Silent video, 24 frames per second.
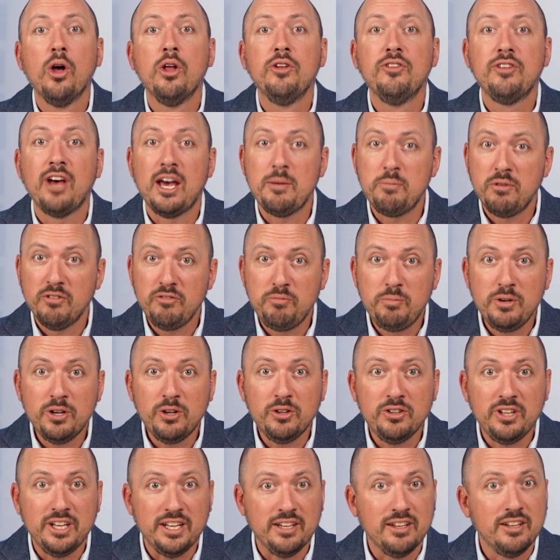Type of
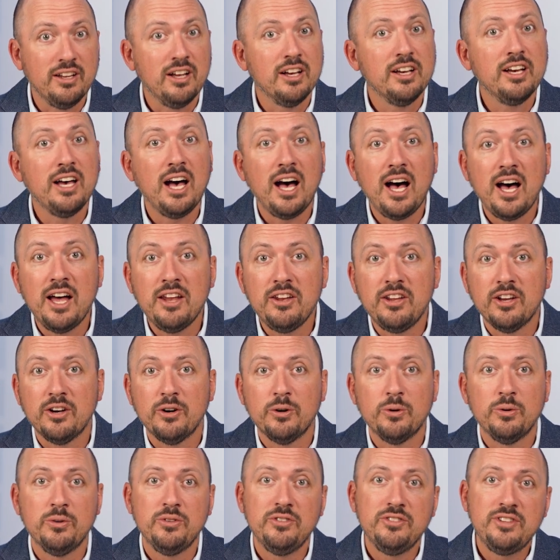building,
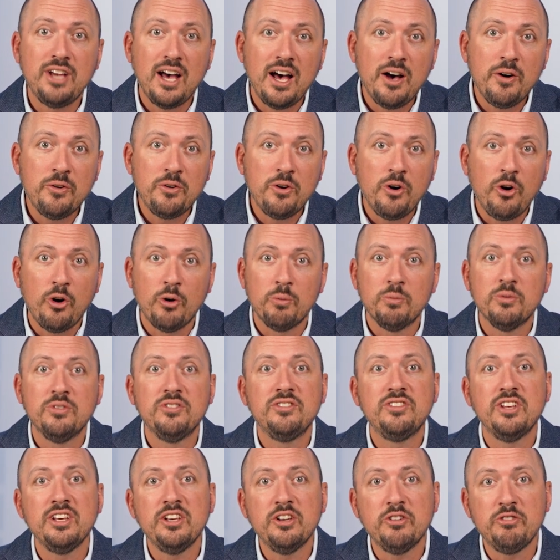condo, townhome,
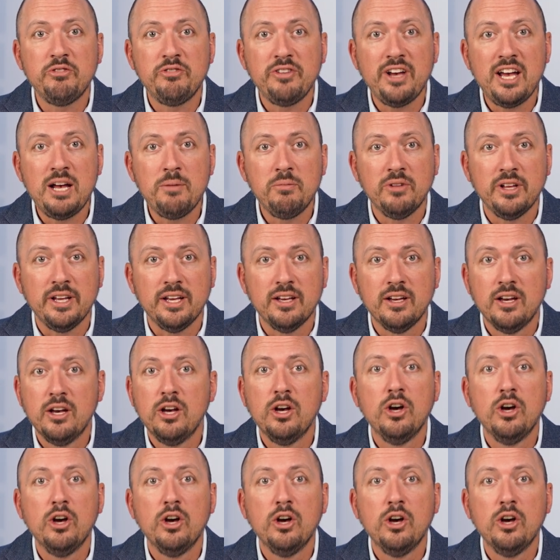single family.